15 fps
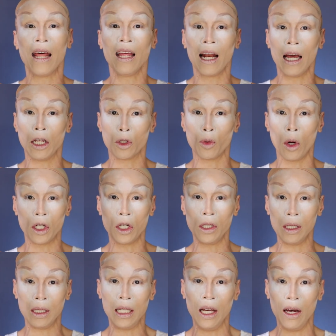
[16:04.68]
Nothing like the swatches
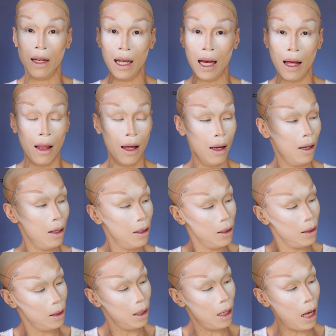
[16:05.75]
you see on the other
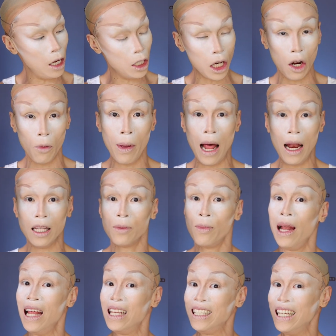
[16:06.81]
eyeshadow palettes,
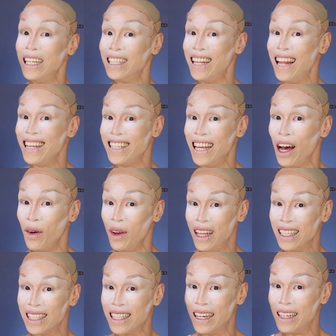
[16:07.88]
but let's see how
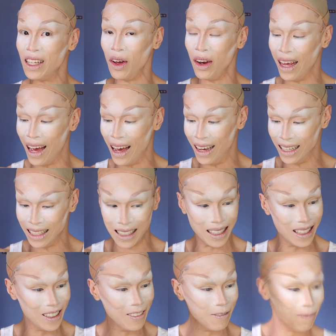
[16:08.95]
this turns out in your eyes.